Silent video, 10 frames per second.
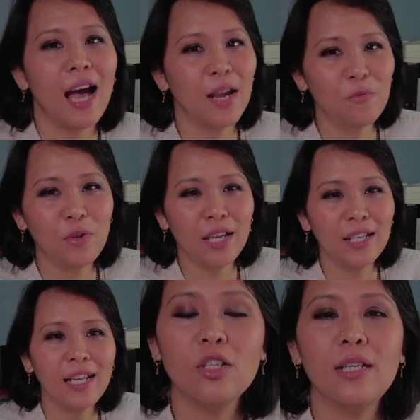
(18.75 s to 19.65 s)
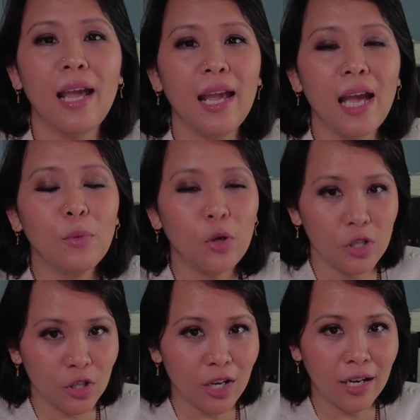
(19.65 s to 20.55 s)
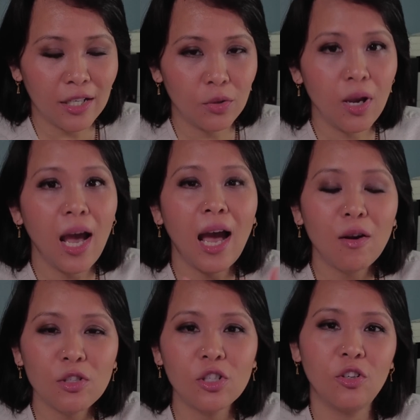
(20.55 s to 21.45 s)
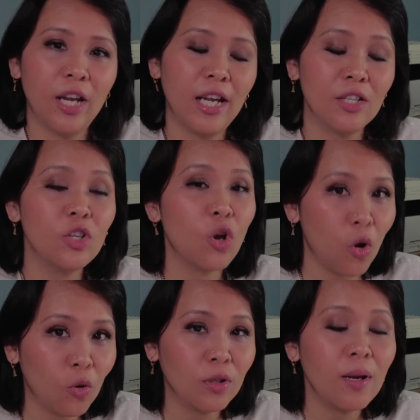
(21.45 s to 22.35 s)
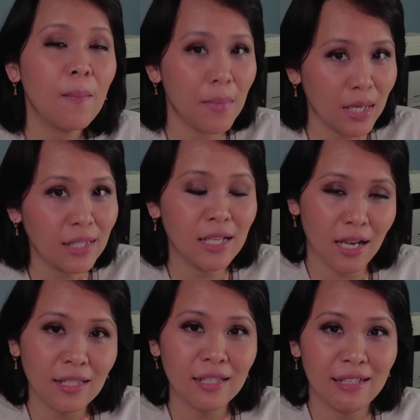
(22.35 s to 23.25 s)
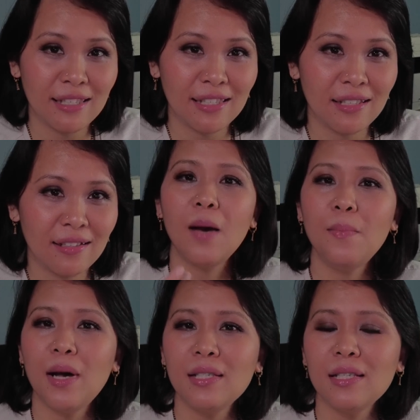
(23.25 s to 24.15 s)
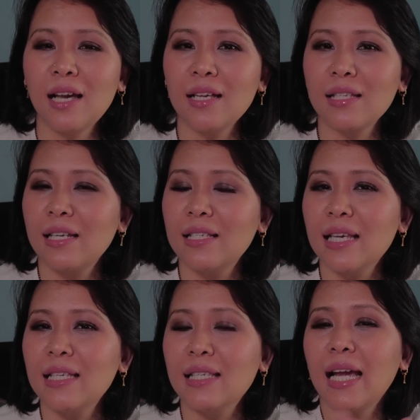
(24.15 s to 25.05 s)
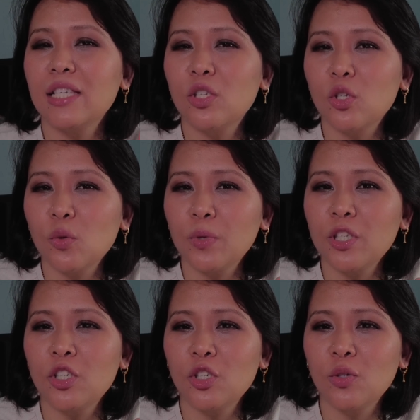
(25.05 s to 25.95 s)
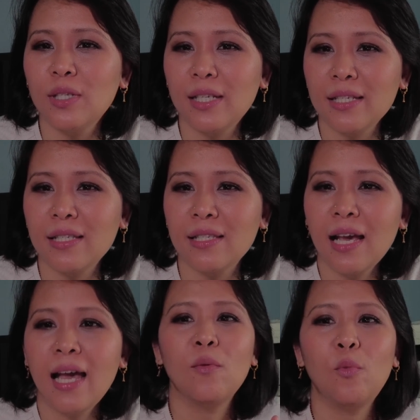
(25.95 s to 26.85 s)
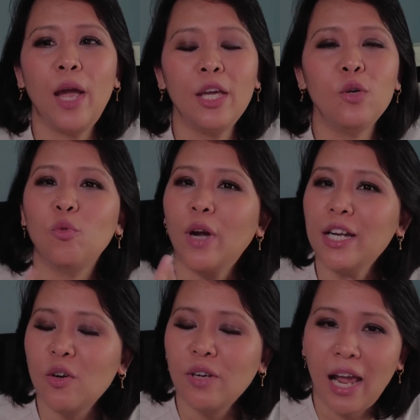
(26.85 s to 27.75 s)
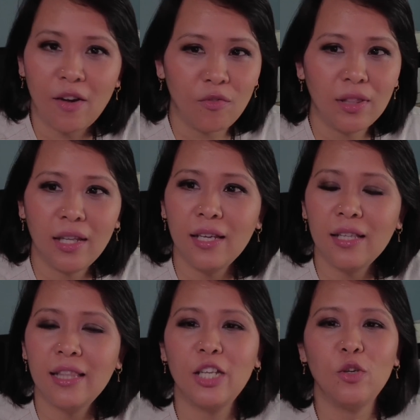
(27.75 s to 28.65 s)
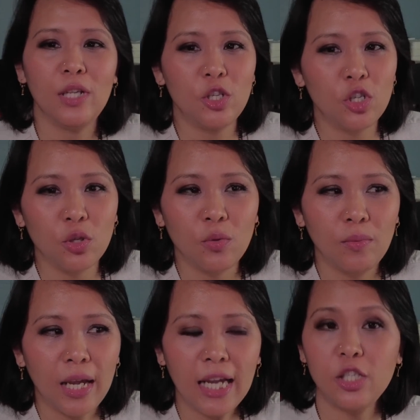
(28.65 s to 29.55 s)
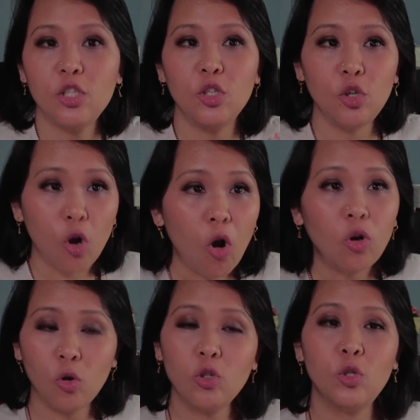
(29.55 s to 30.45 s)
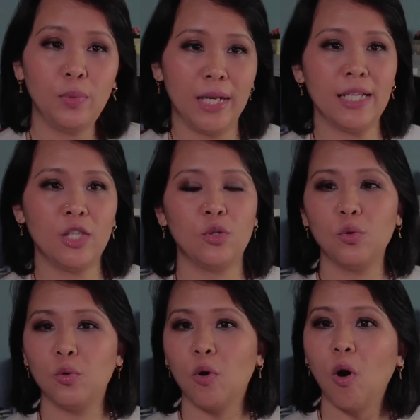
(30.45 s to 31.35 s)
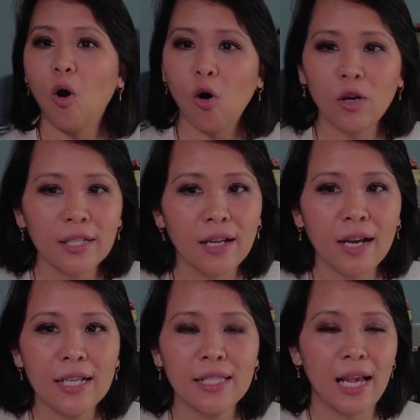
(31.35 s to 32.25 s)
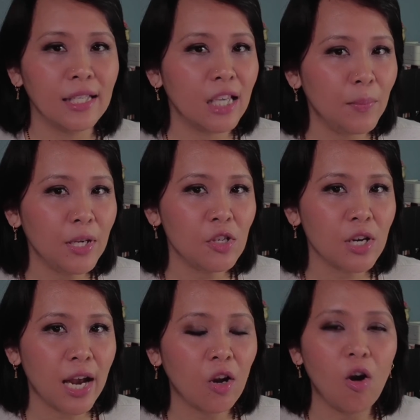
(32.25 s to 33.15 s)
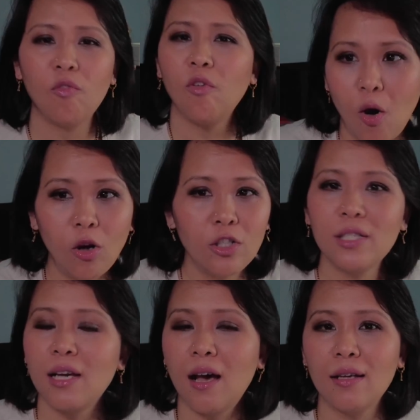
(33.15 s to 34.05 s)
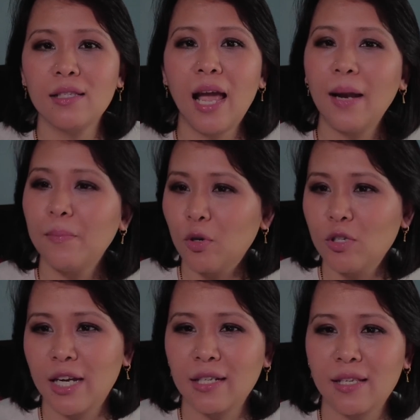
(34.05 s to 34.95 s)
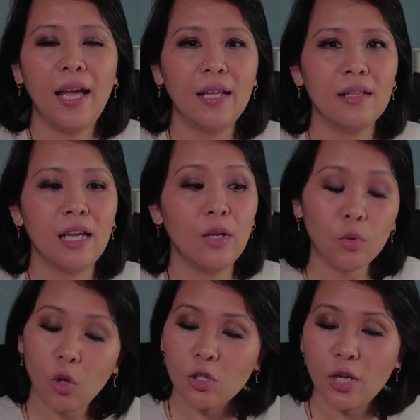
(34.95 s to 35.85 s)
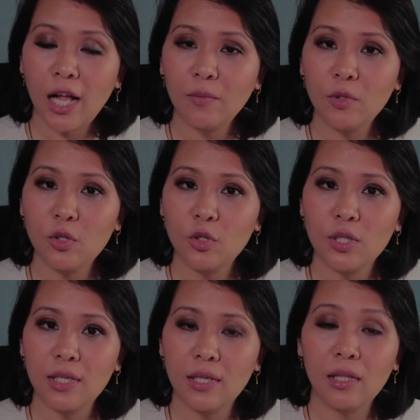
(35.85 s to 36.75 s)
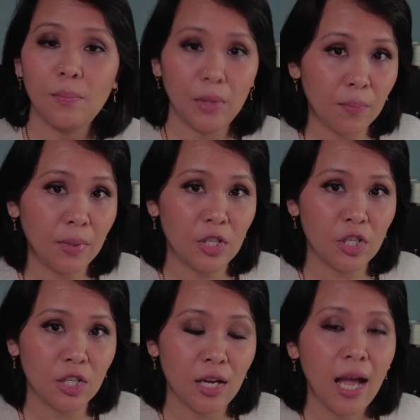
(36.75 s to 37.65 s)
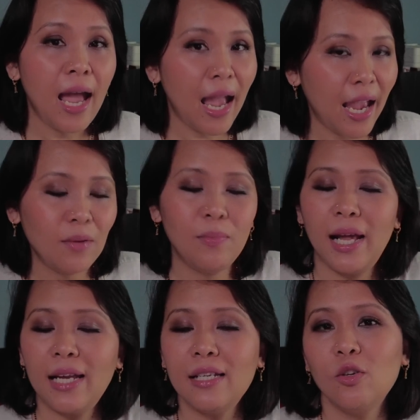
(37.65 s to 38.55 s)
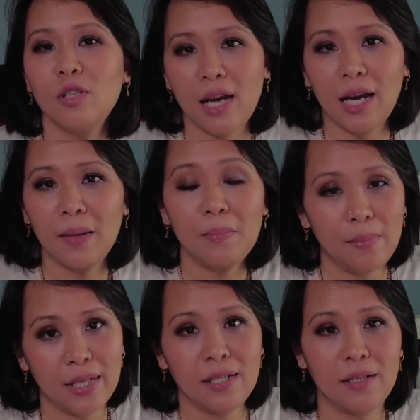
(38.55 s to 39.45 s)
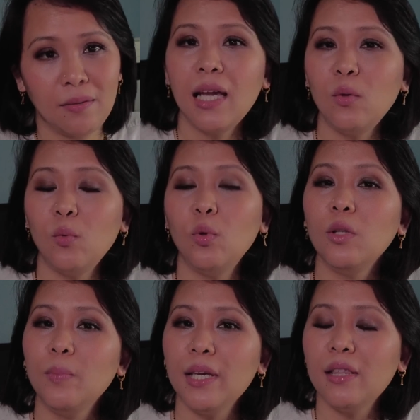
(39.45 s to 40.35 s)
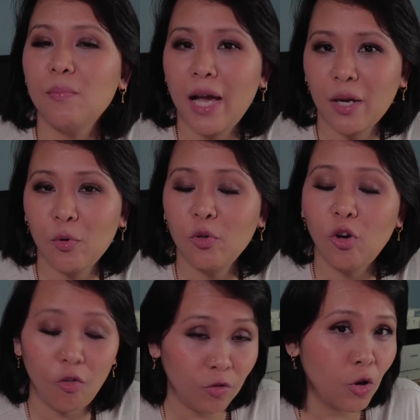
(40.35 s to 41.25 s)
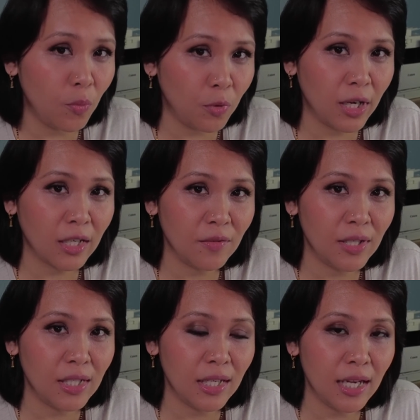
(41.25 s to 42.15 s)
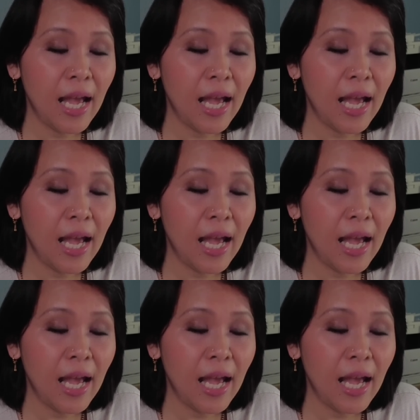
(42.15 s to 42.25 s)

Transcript: I'm Vin. Today I'm going to guide you how to create your own master task list. A master task list is a super to-do list where you write down everything that you need to do. It's your go-to place to organize and keeping track of all your tasks and projects. And it will also help you to see the bigger picture and plan your time better. It will be the backbone of your productivity.